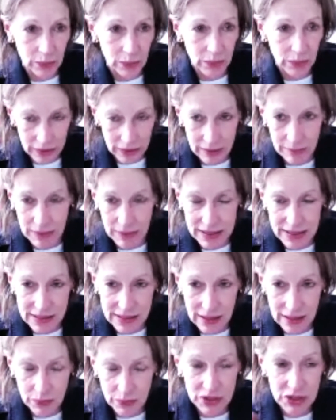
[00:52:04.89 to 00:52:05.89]
work in my
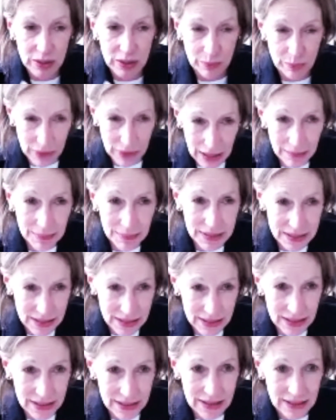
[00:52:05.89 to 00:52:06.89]
son, which he
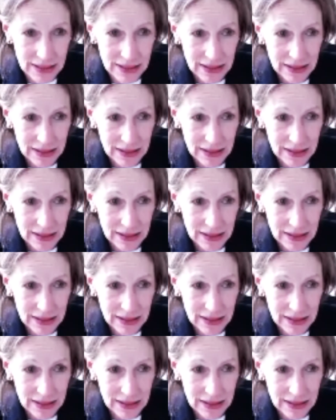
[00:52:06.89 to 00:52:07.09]
promises.